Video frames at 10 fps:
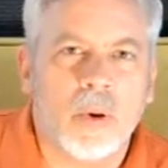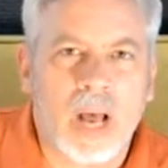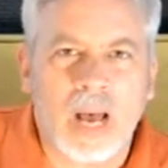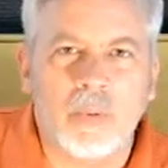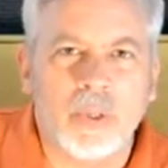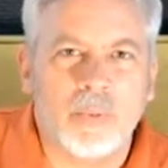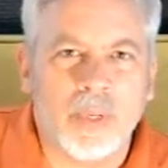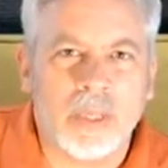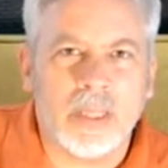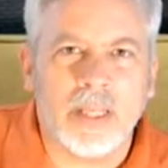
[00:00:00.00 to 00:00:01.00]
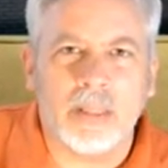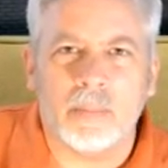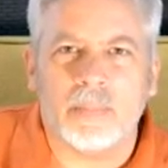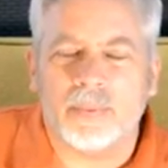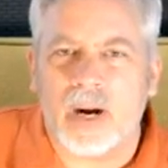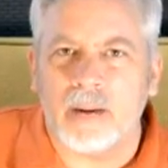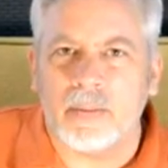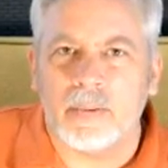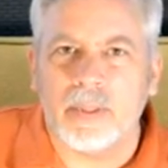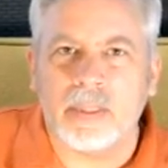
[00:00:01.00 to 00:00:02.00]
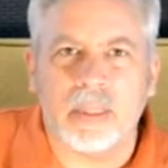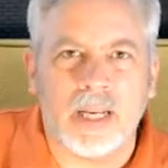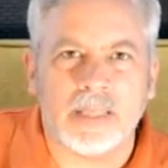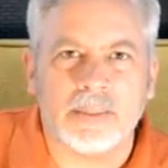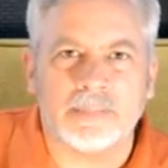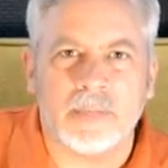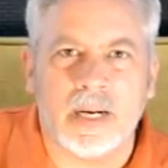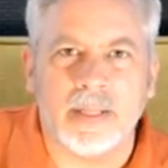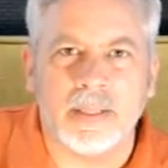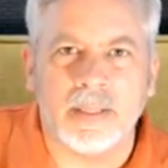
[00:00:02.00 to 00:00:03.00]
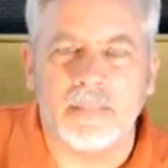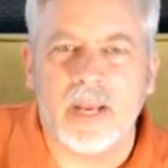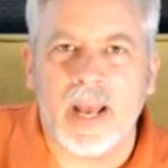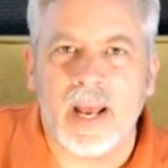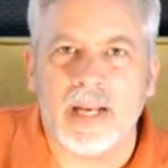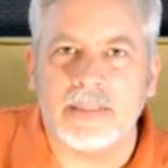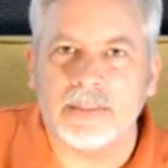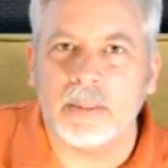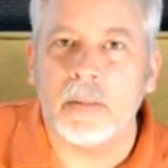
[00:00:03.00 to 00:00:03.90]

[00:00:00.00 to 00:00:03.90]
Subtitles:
I would really probably classify them as